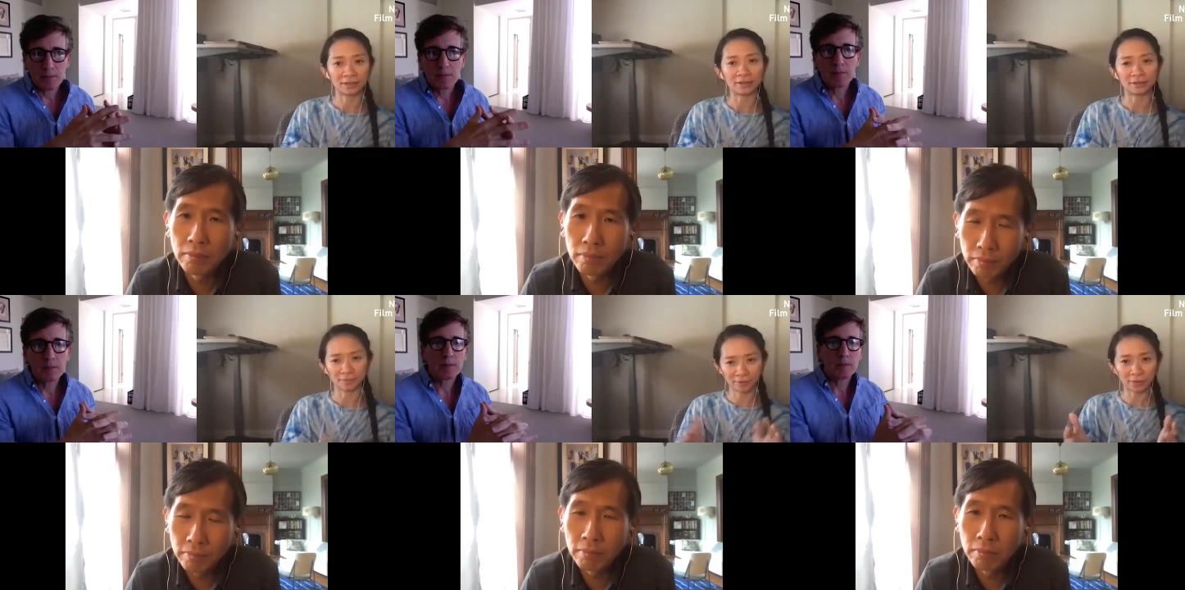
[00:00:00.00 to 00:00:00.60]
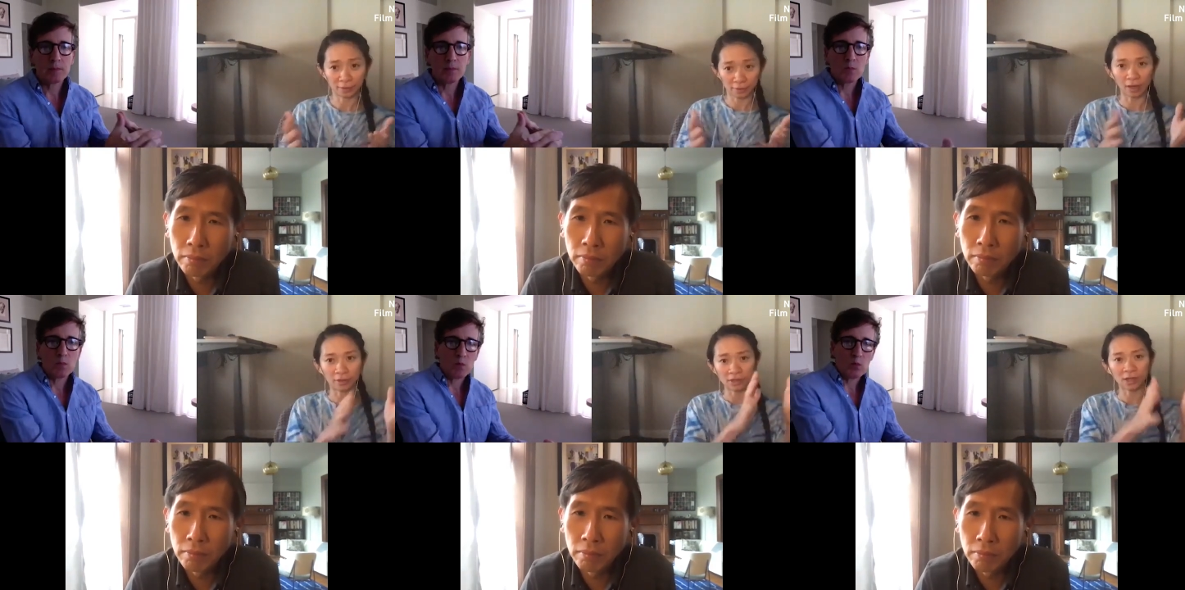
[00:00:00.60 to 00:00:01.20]
Speaker 1: in
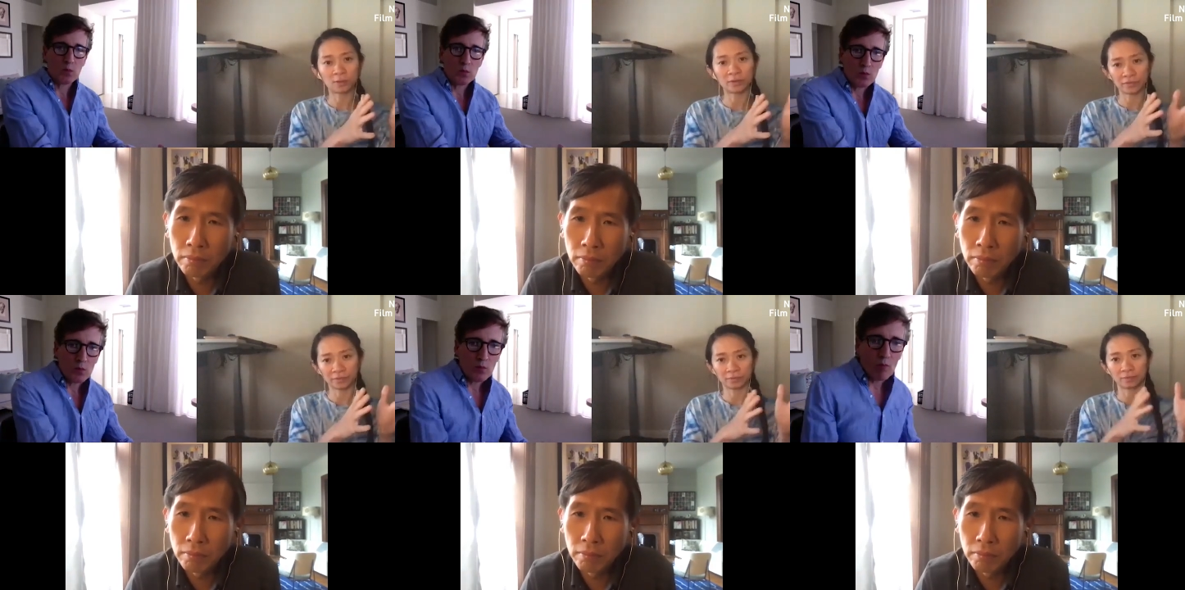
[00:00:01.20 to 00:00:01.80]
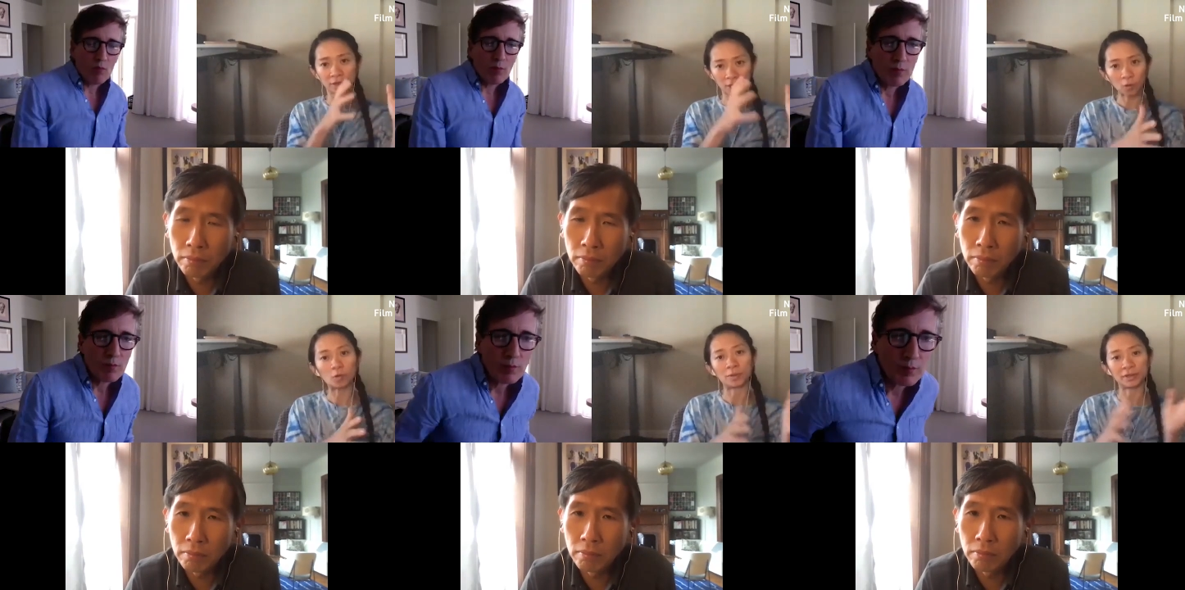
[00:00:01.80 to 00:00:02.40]
the, on top of the
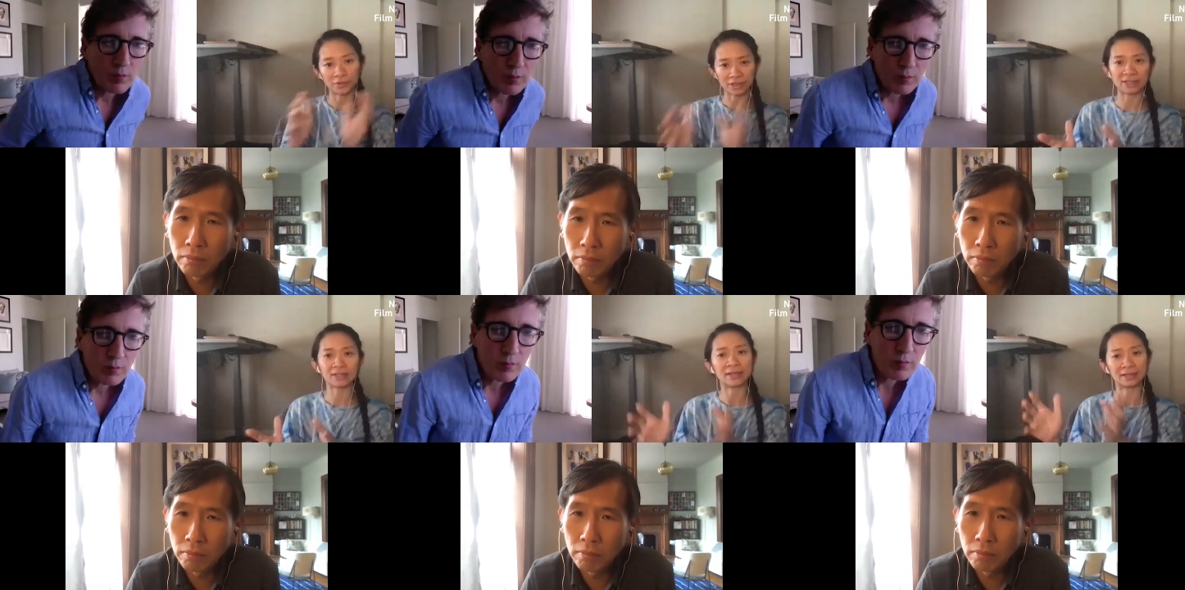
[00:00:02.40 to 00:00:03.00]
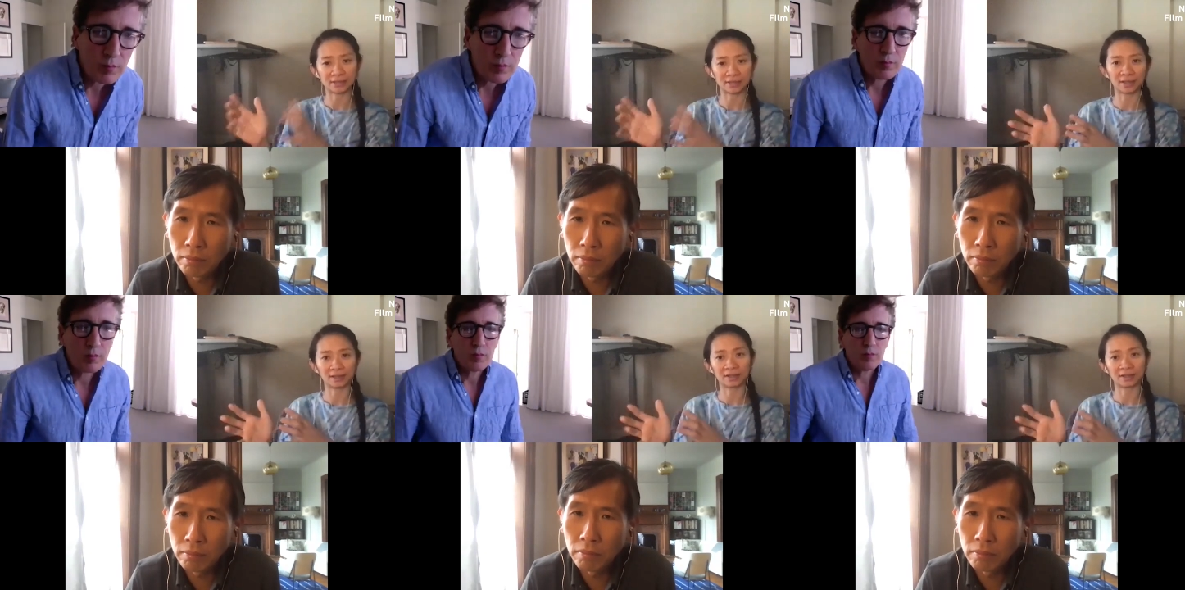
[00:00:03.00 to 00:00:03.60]
hope and the resilience
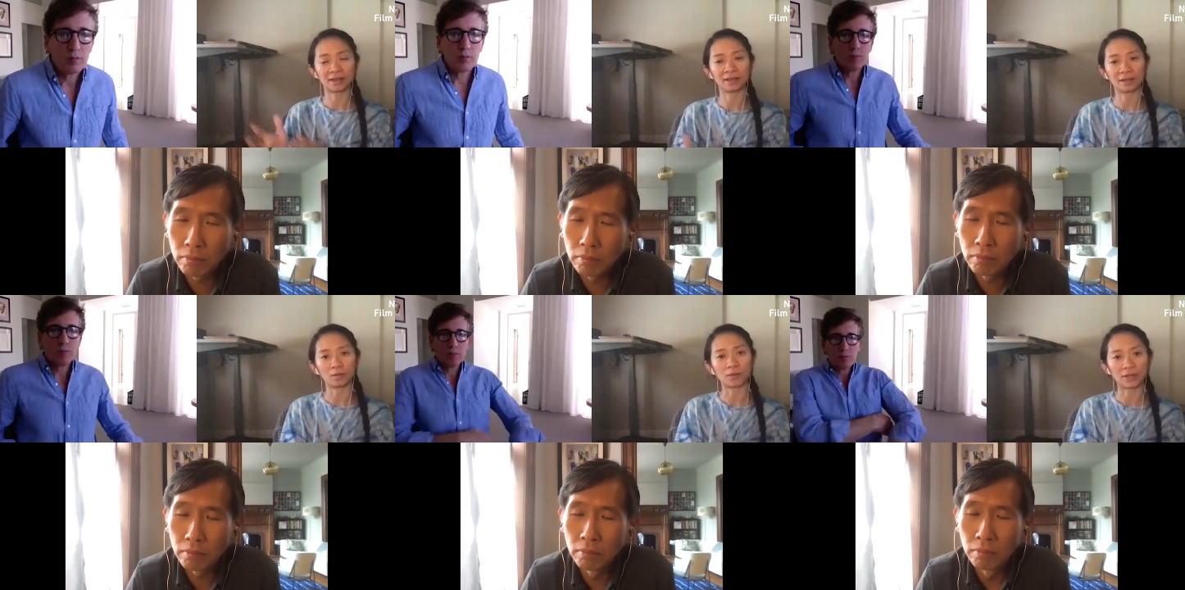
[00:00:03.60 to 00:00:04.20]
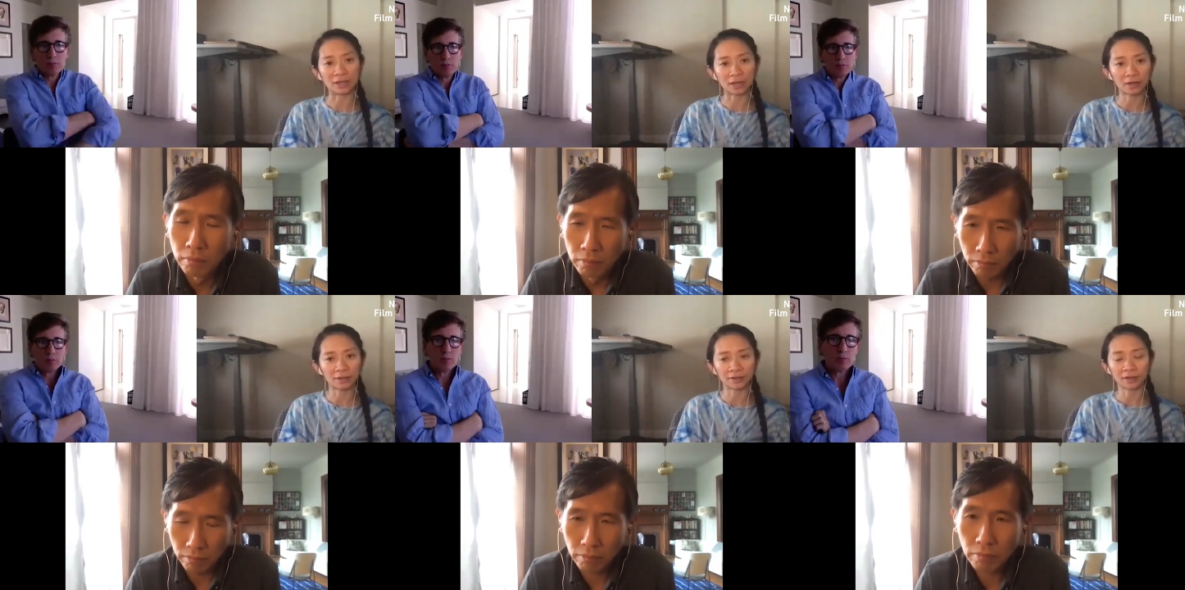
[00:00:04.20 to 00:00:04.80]
that, that, that we
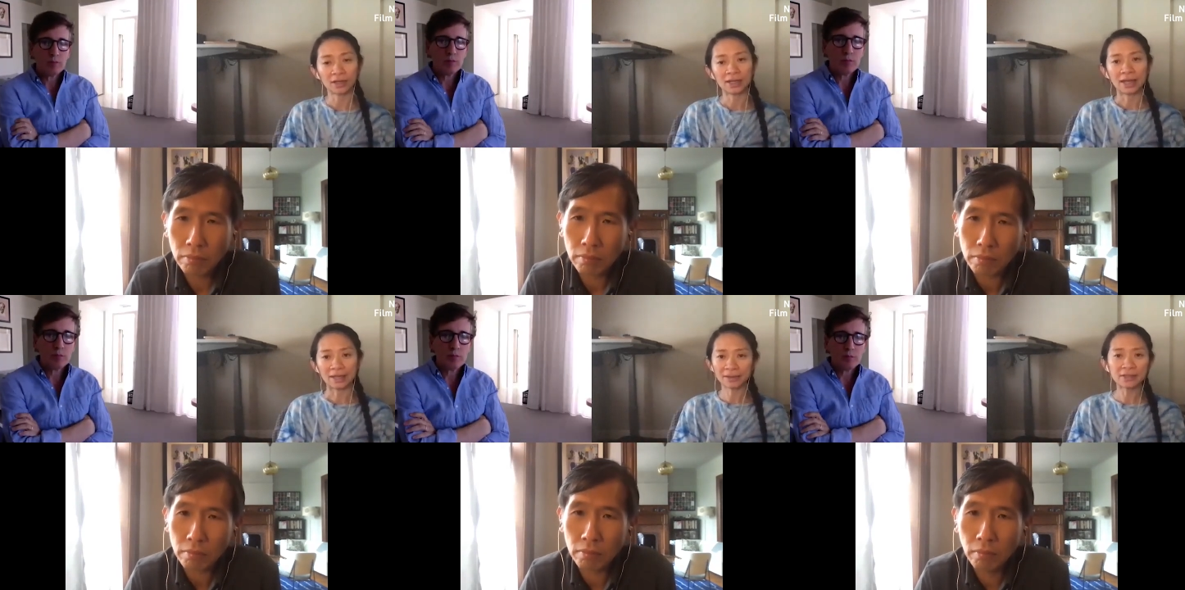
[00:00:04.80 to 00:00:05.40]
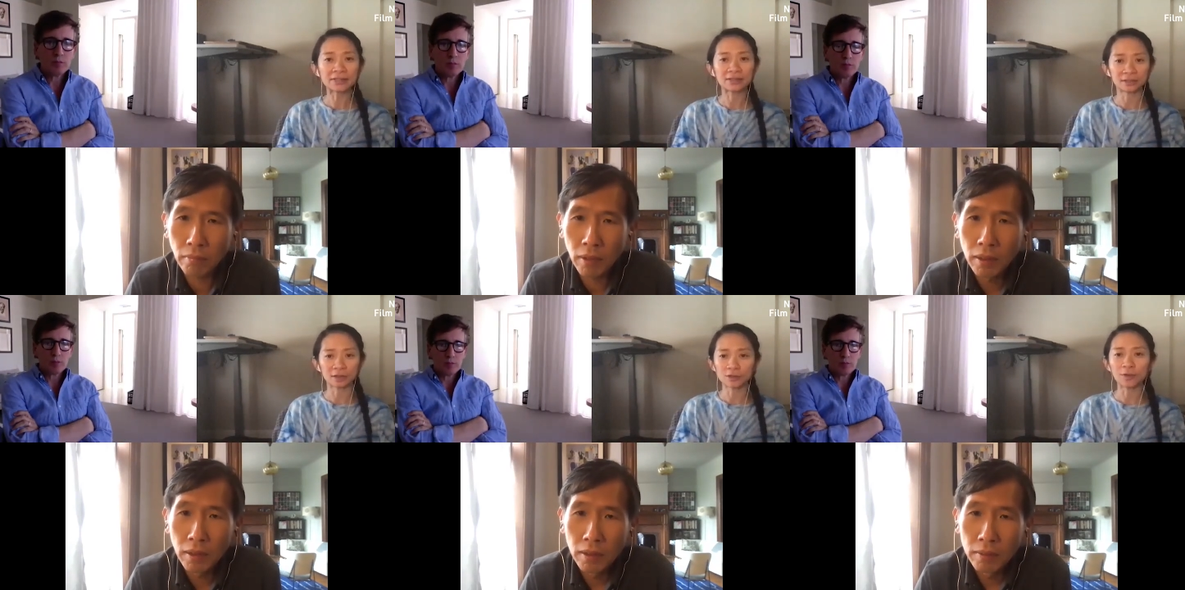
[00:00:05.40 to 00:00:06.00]
encounter. I think
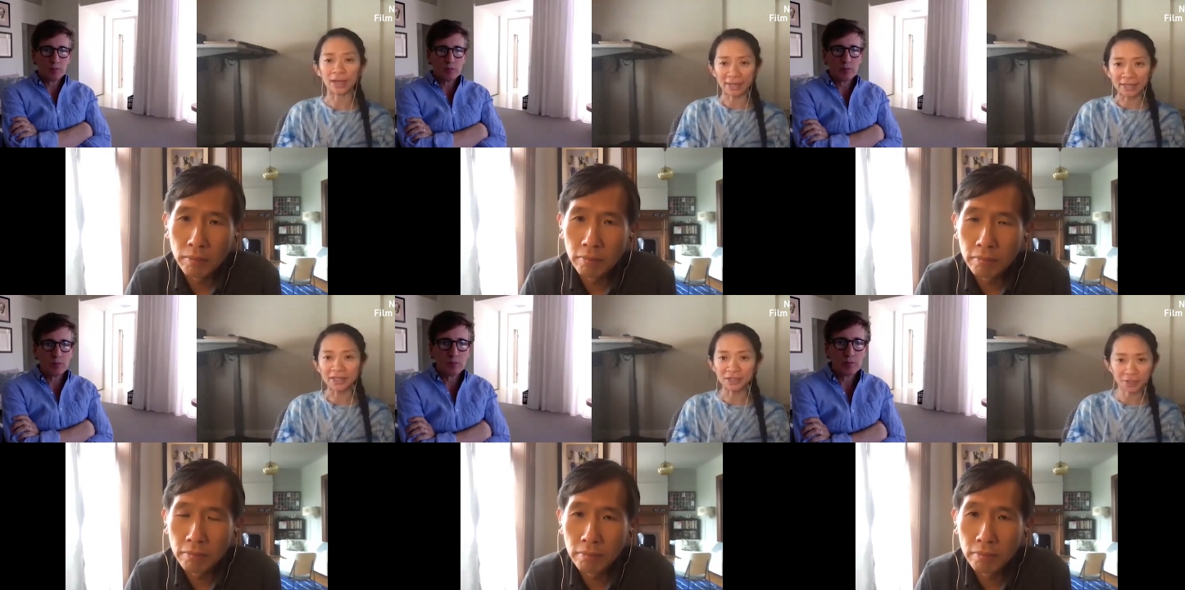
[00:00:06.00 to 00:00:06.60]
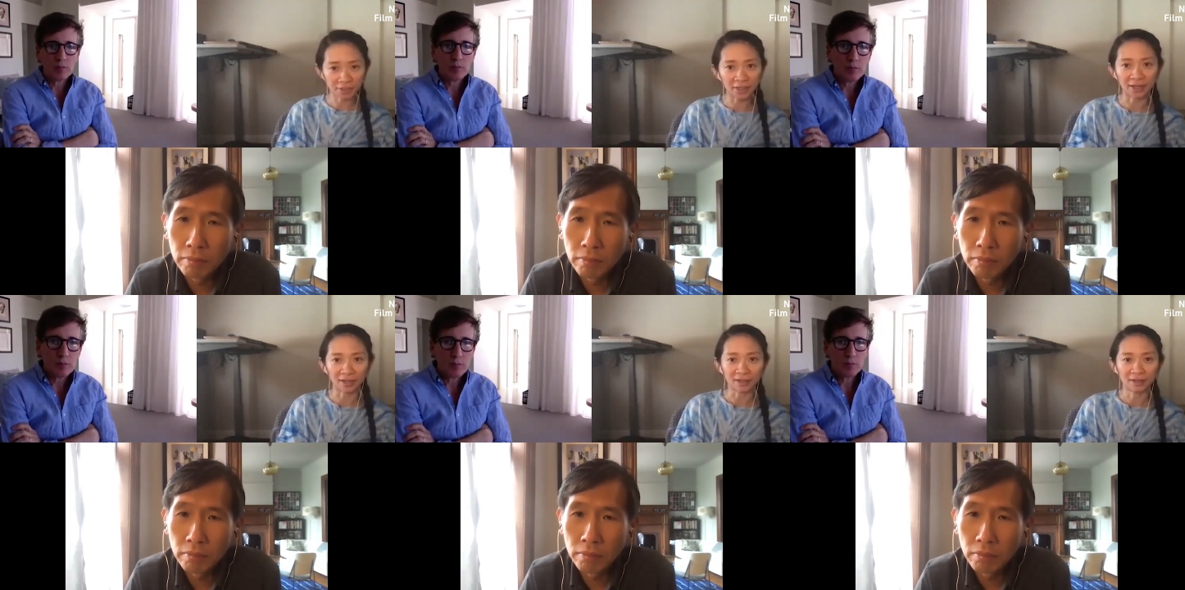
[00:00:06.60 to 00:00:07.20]
it's also an age
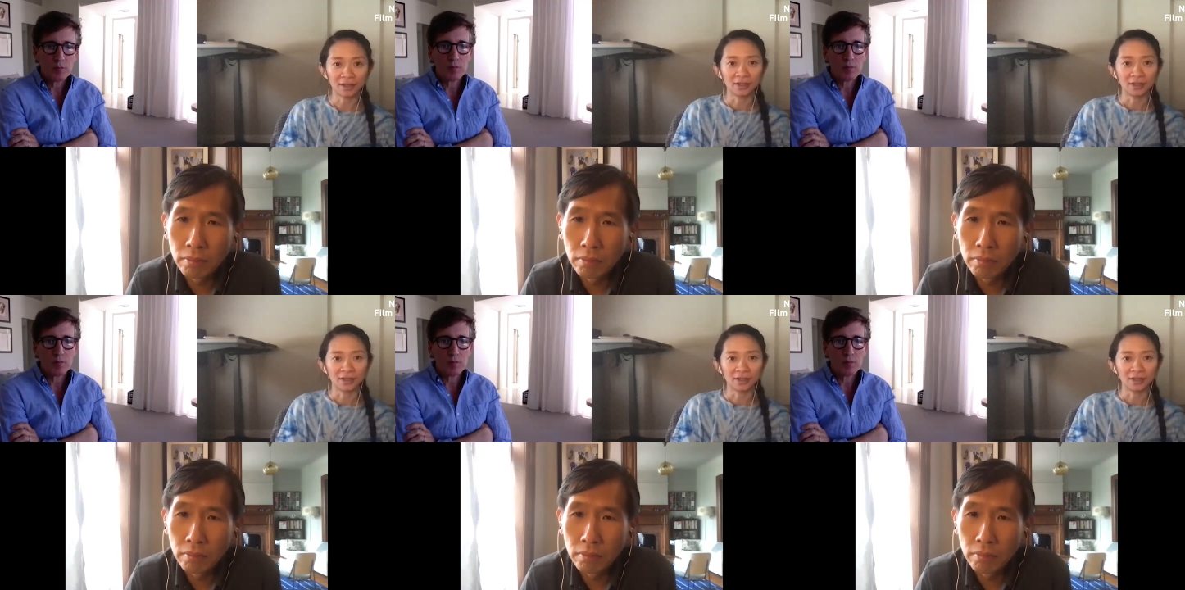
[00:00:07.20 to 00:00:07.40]
thing.